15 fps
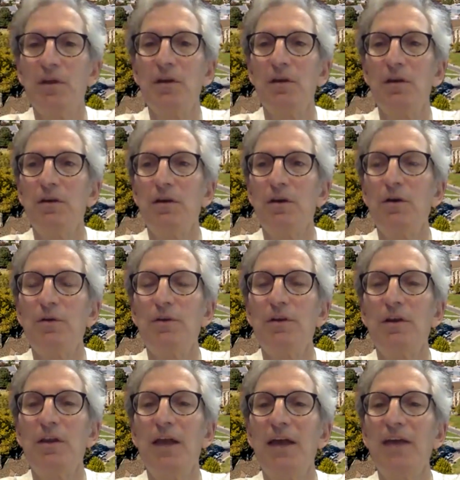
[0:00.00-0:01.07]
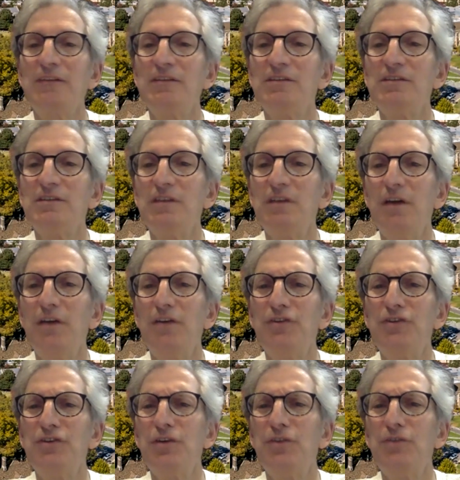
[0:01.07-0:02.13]
to go to the classes that
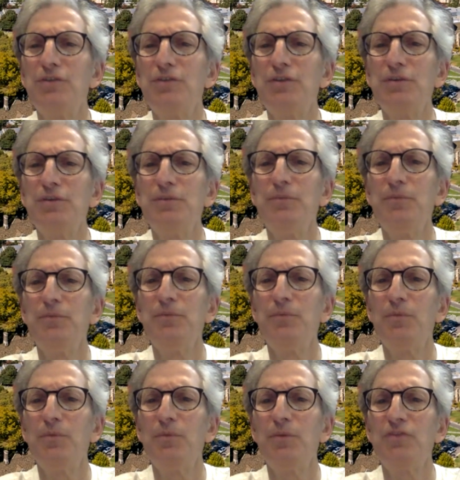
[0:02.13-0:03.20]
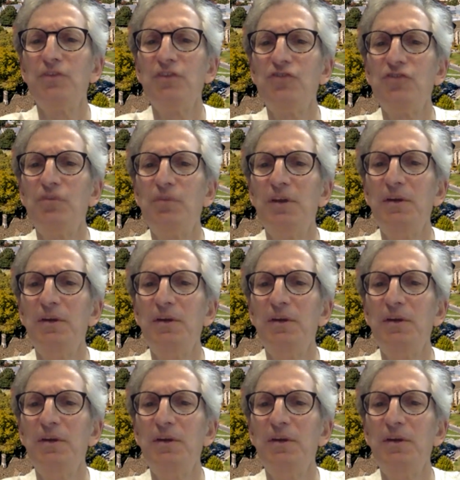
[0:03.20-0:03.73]
others go to, which they should be.